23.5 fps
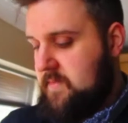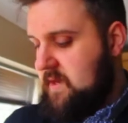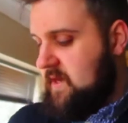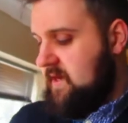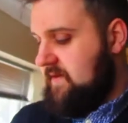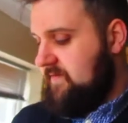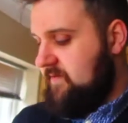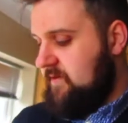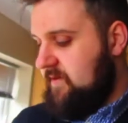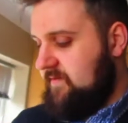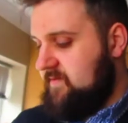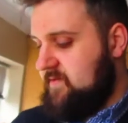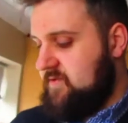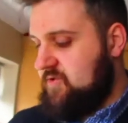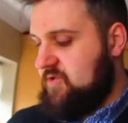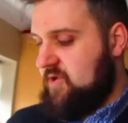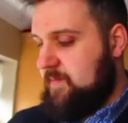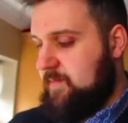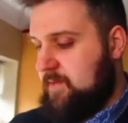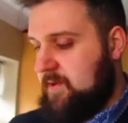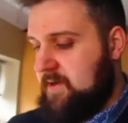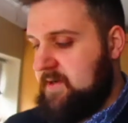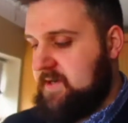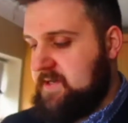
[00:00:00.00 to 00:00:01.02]
Even though I've just
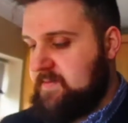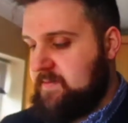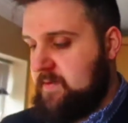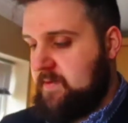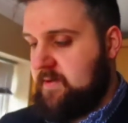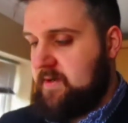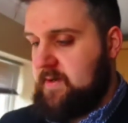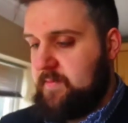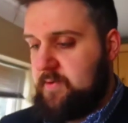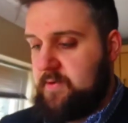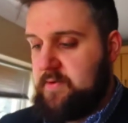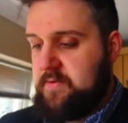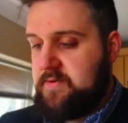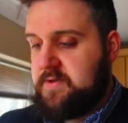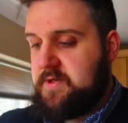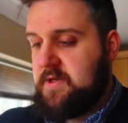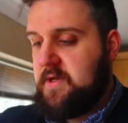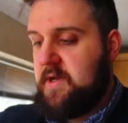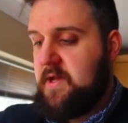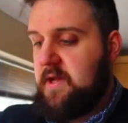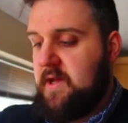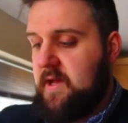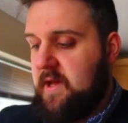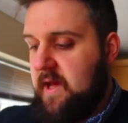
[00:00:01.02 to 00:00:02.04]
dropped one, it's probably going to bruise.
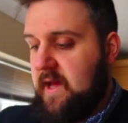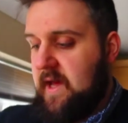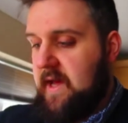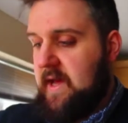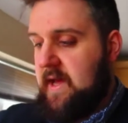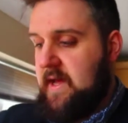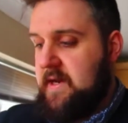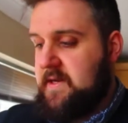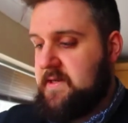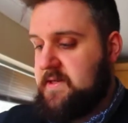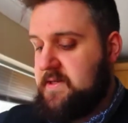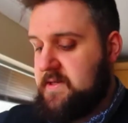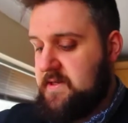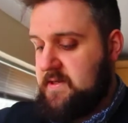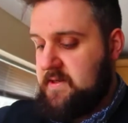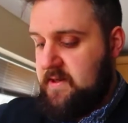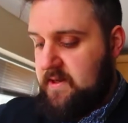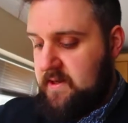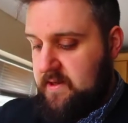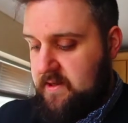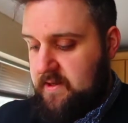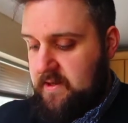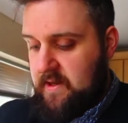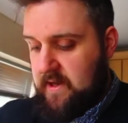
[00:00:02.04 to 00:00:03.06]
And
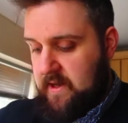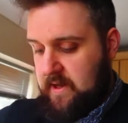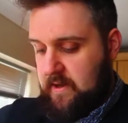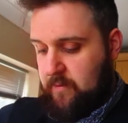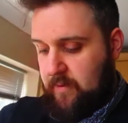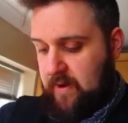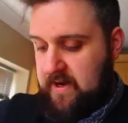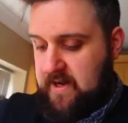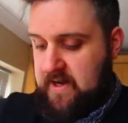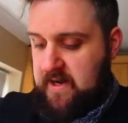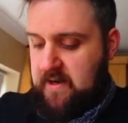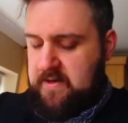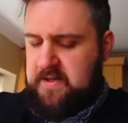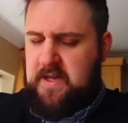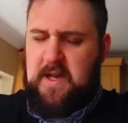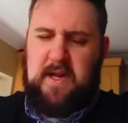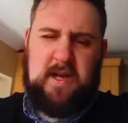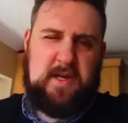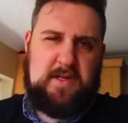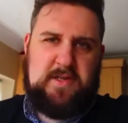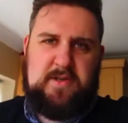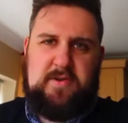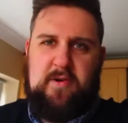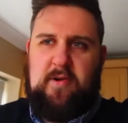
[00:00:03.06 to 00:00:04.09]
I went in, I was like,
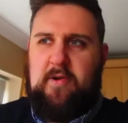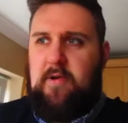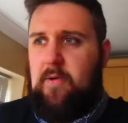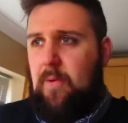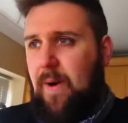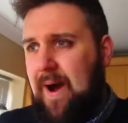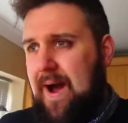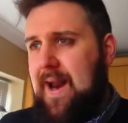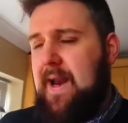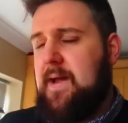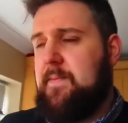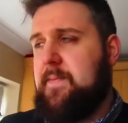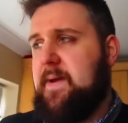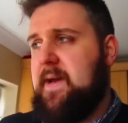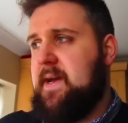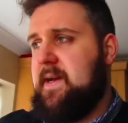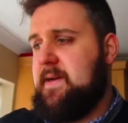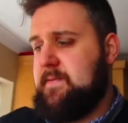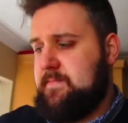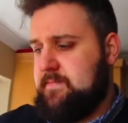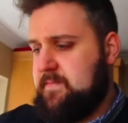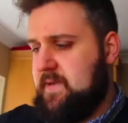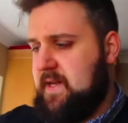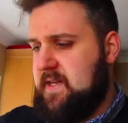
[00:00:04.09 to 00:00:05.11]
ah, screw it, while I'm
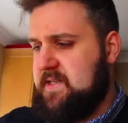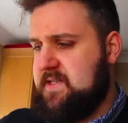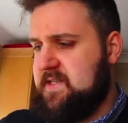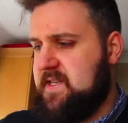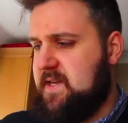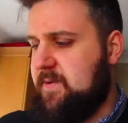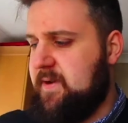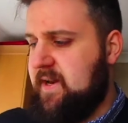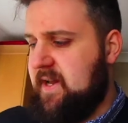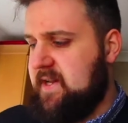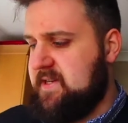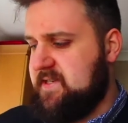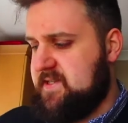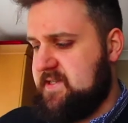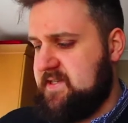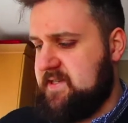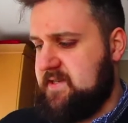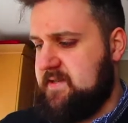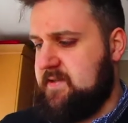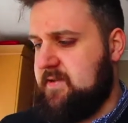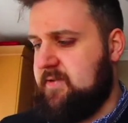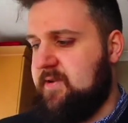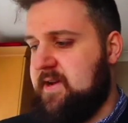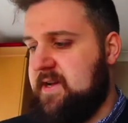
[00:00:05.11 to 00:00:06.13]
here, I'll see what else
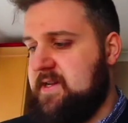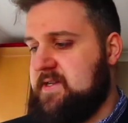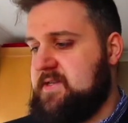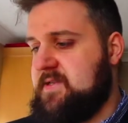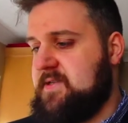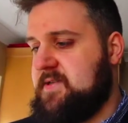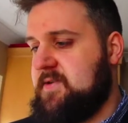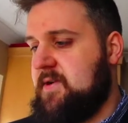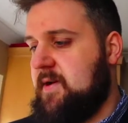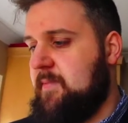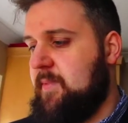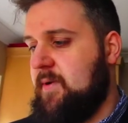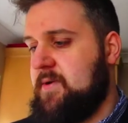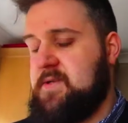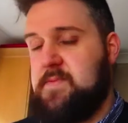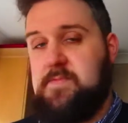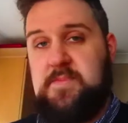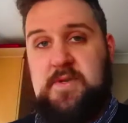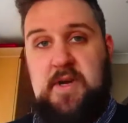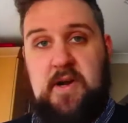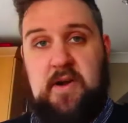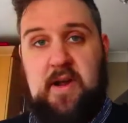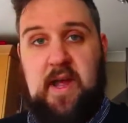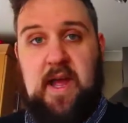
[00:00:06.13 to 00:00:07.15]
there is. So I bought
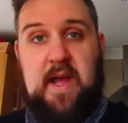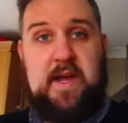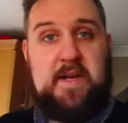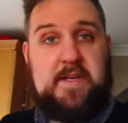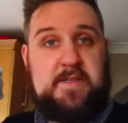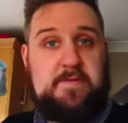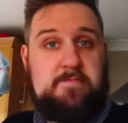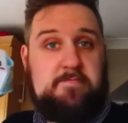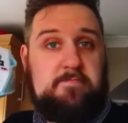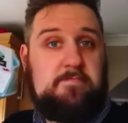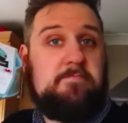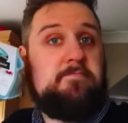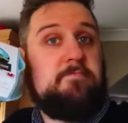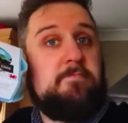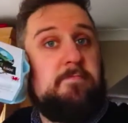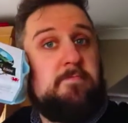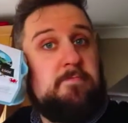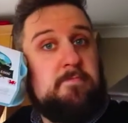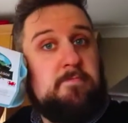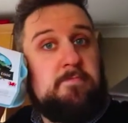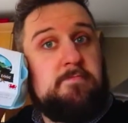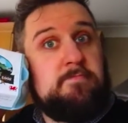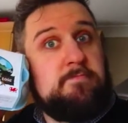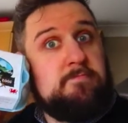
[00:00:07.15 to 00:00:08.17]
some duck eggs.
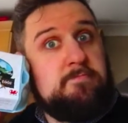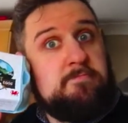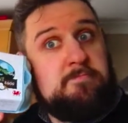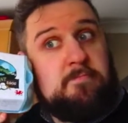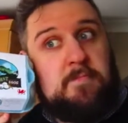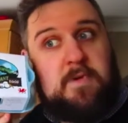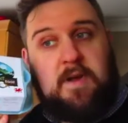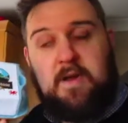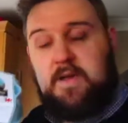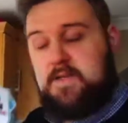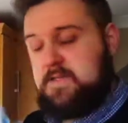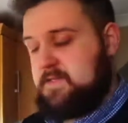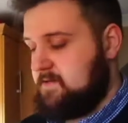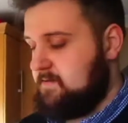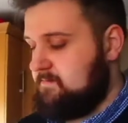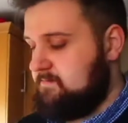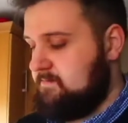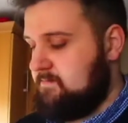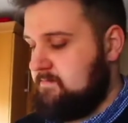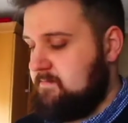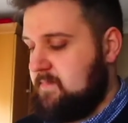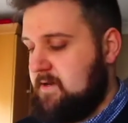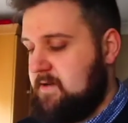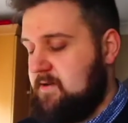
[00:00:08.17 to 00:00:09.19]
Because
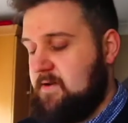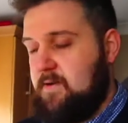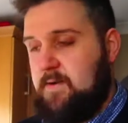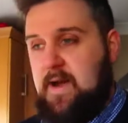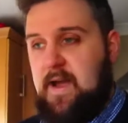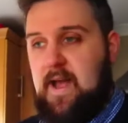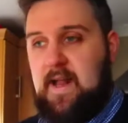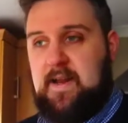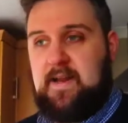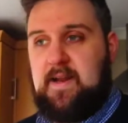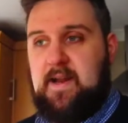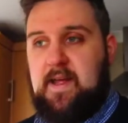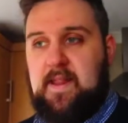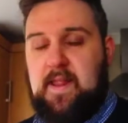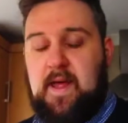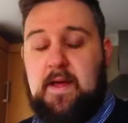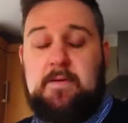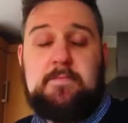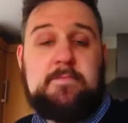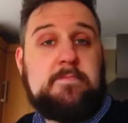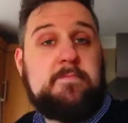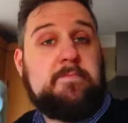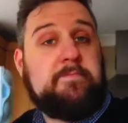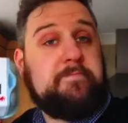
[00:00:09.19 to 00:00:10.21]
I don't know why I held it like
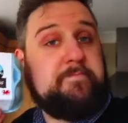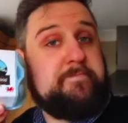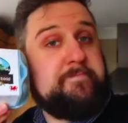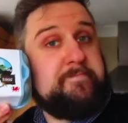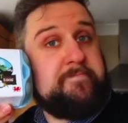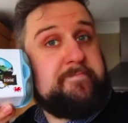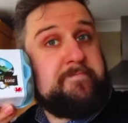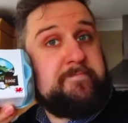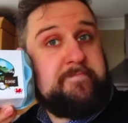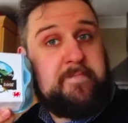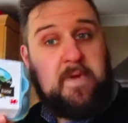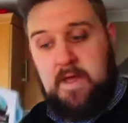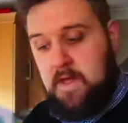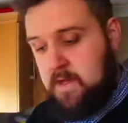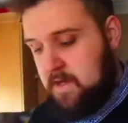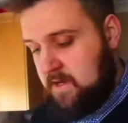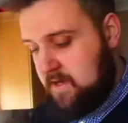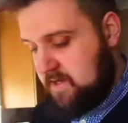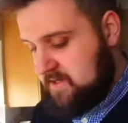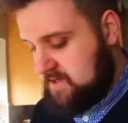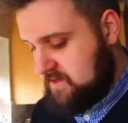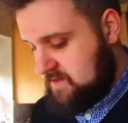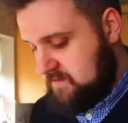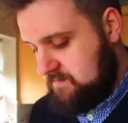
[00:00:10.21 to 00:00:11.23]
that.
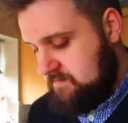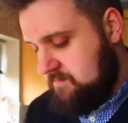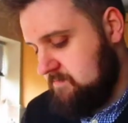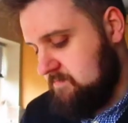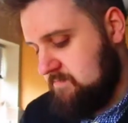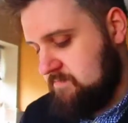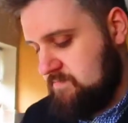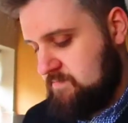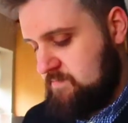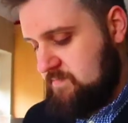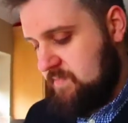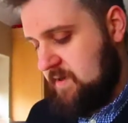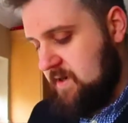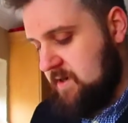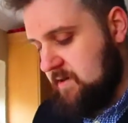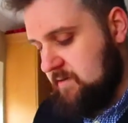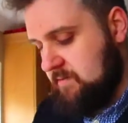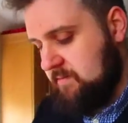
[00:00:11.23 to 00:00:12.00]
Because, you know,